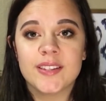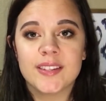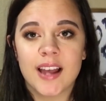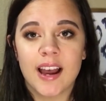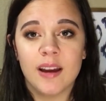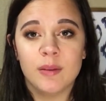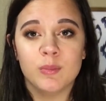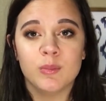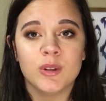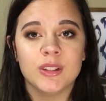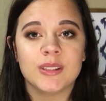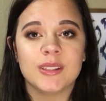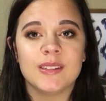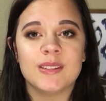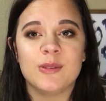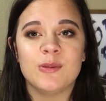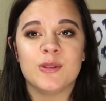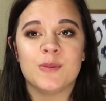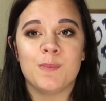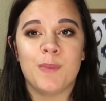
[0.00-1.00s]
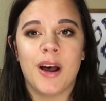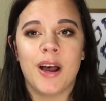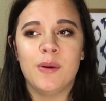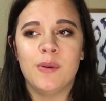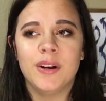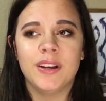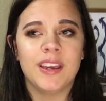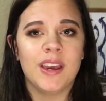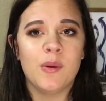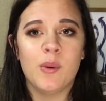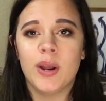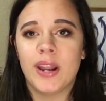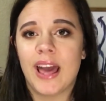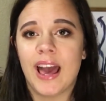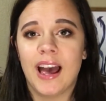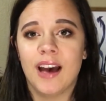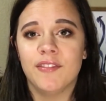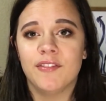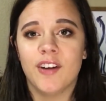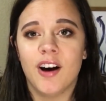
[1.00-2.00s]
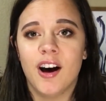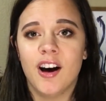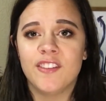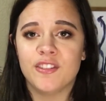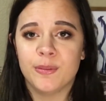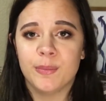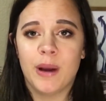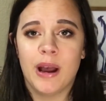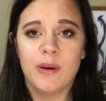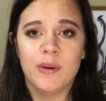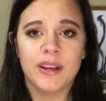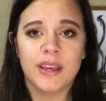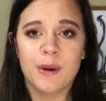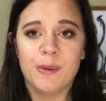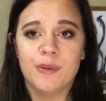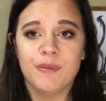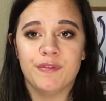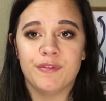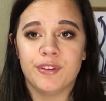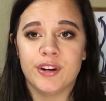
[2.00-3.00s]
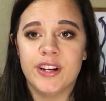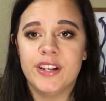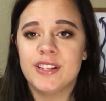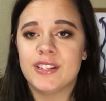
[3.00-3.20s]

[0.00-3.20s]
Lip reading: time was because it was buy one get one half off or buy one get one free.